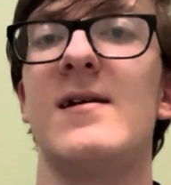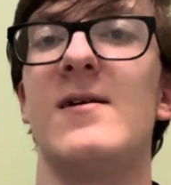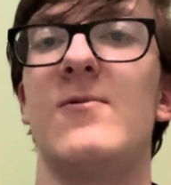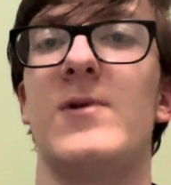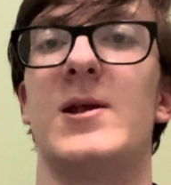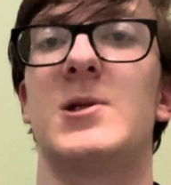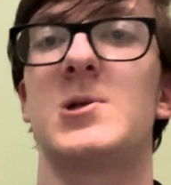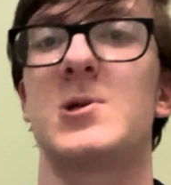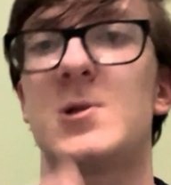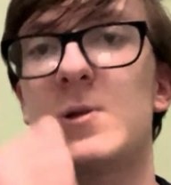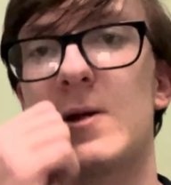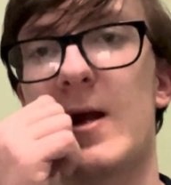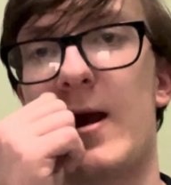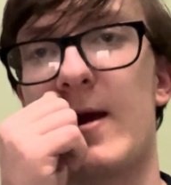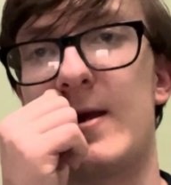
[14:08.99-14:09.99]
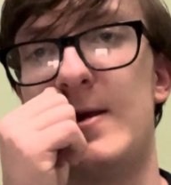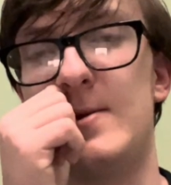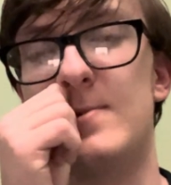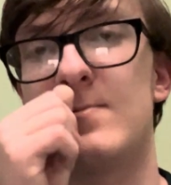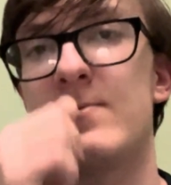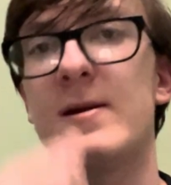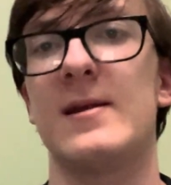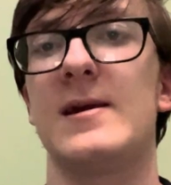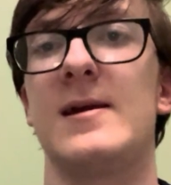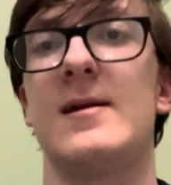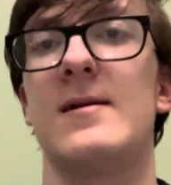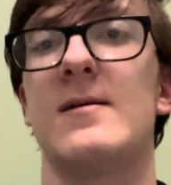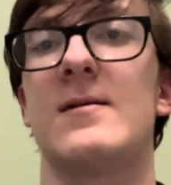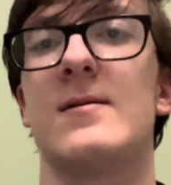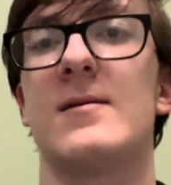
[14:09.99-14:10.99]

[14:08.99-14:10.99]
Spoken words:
which he's really